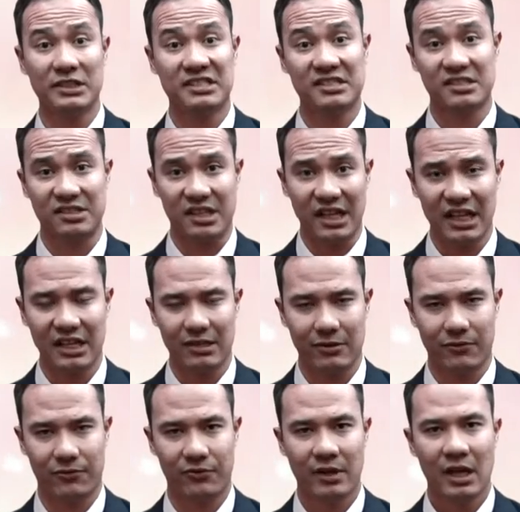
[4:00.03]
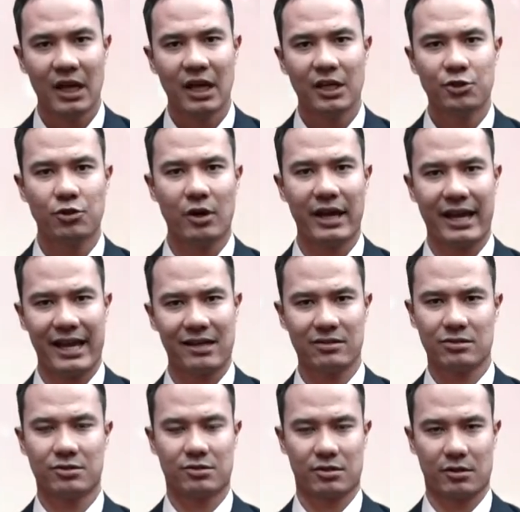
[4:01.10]
receive your
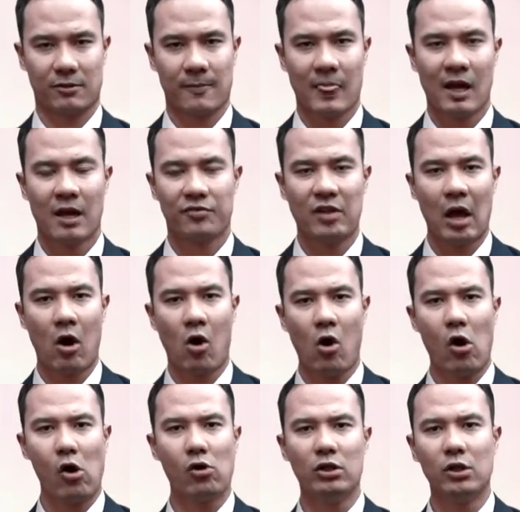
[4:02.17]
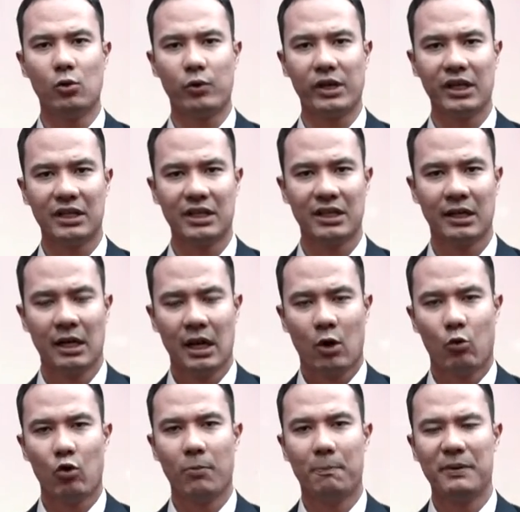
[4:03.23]
answer. The Holy Week
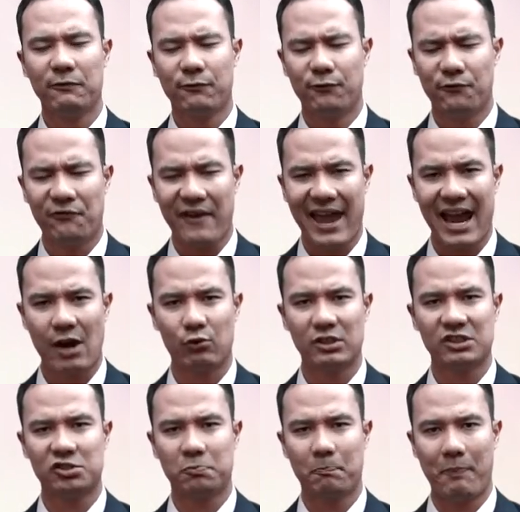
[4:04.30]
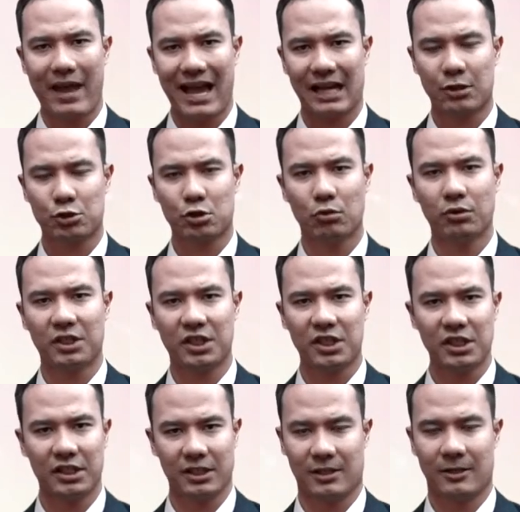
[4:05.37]
will be very special
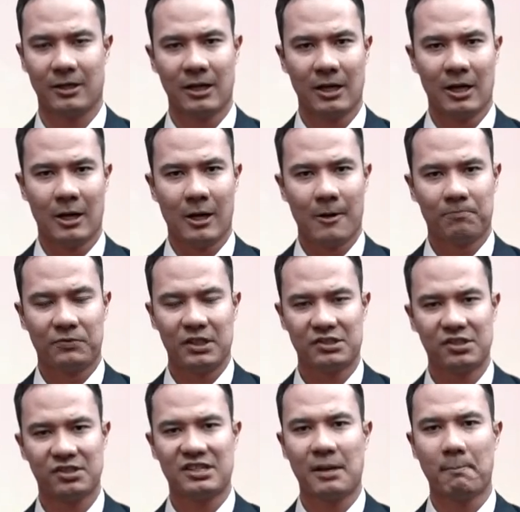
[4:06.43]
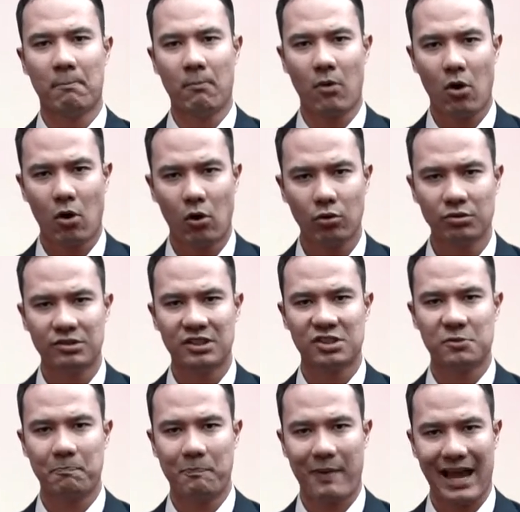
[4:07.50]
here. This is the most
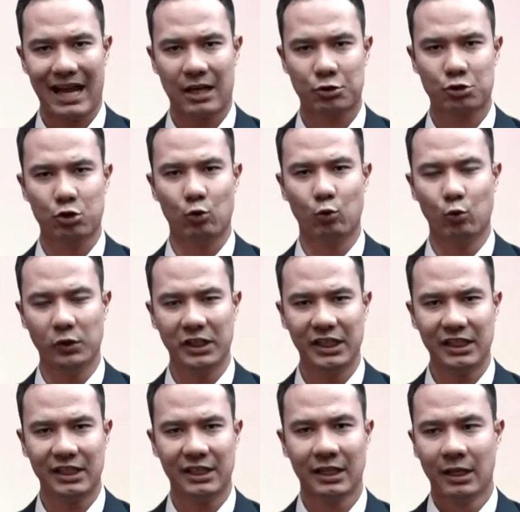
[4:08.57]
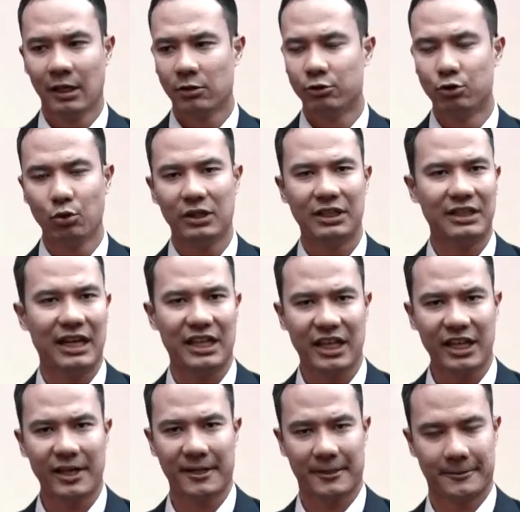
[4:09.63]
special week during the
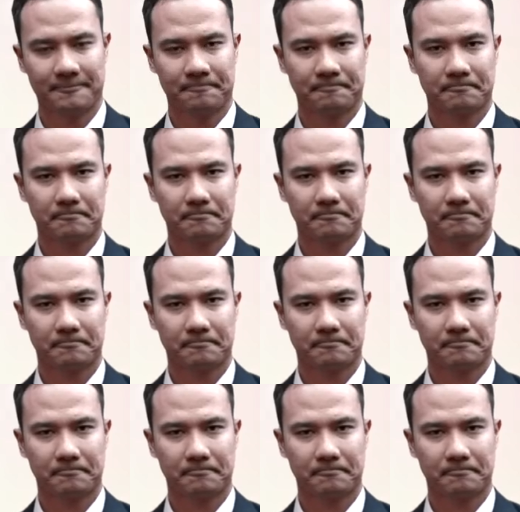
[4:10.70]
year.